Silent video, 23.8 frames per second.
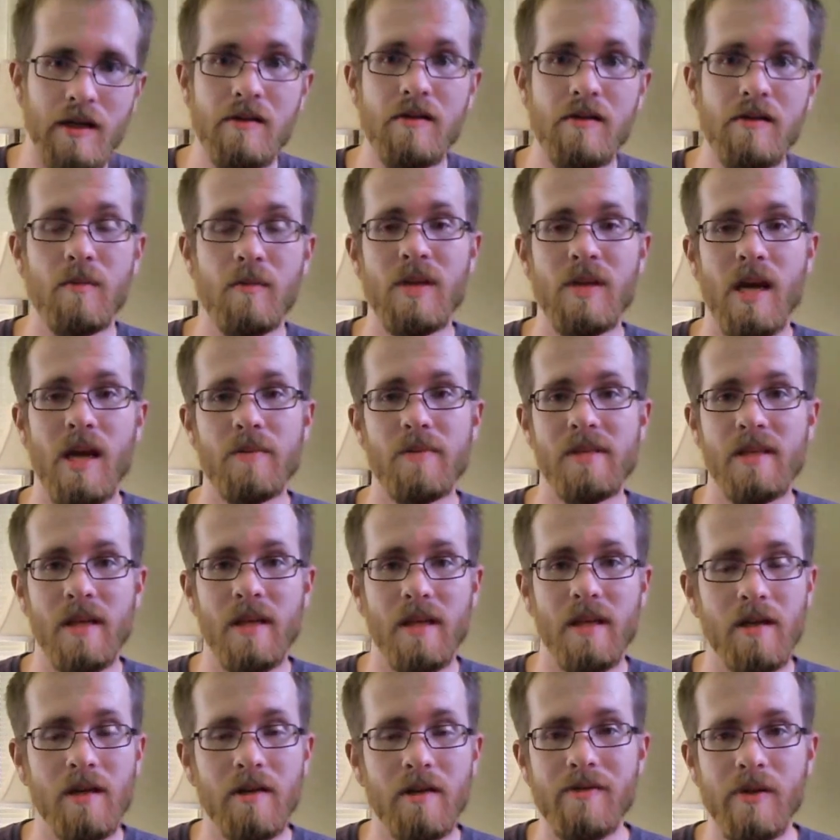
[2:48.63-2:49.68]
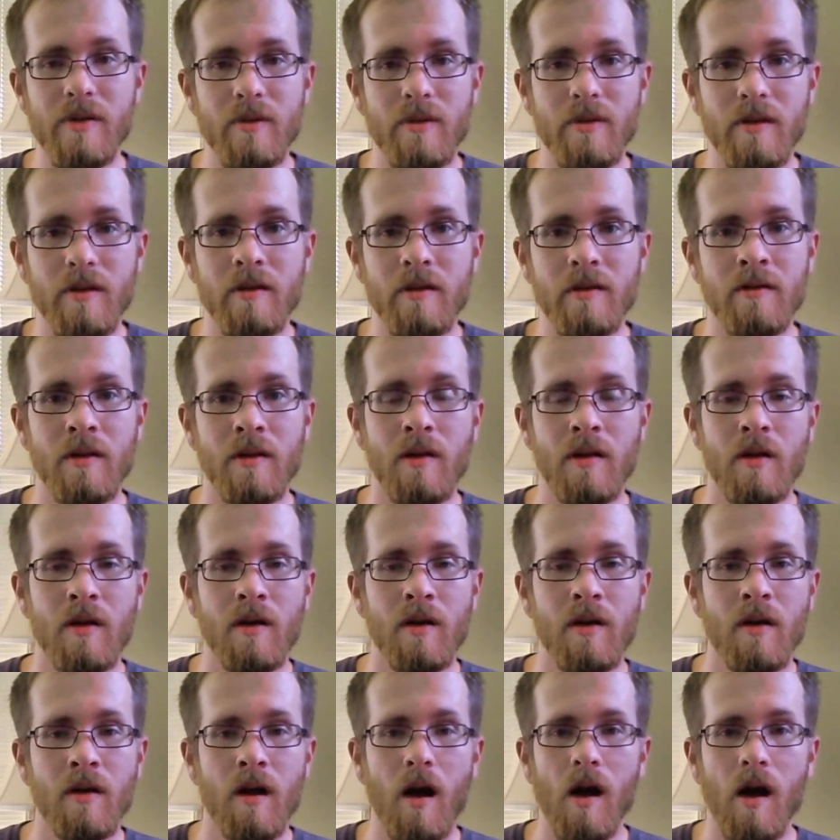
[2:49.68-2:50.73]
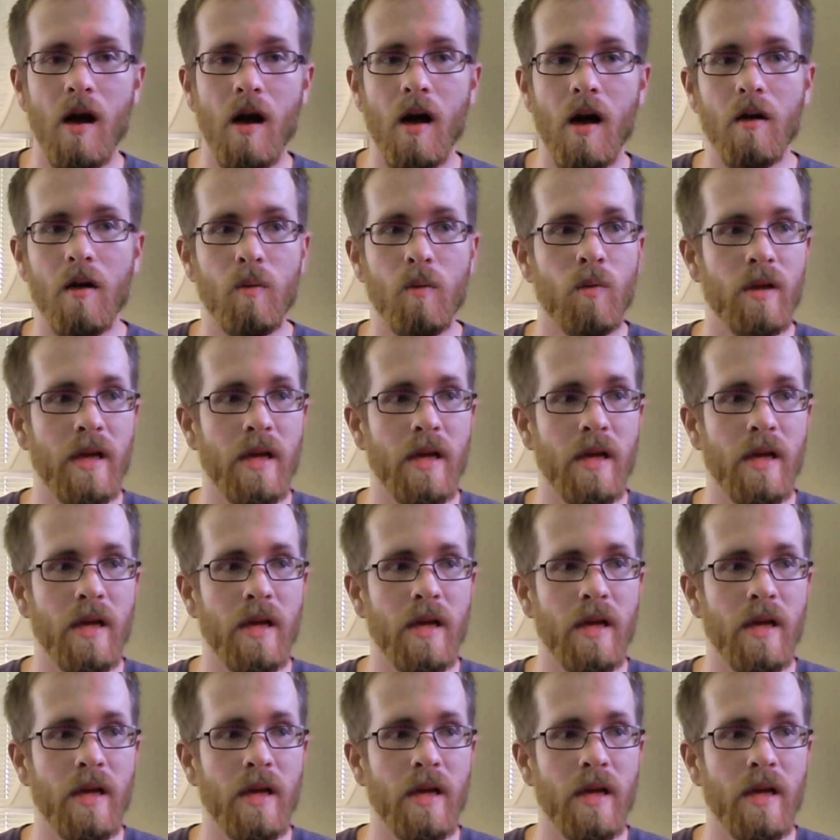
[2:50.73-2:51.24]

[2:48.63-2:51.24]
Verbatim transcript: Sometimes the interviewer uh,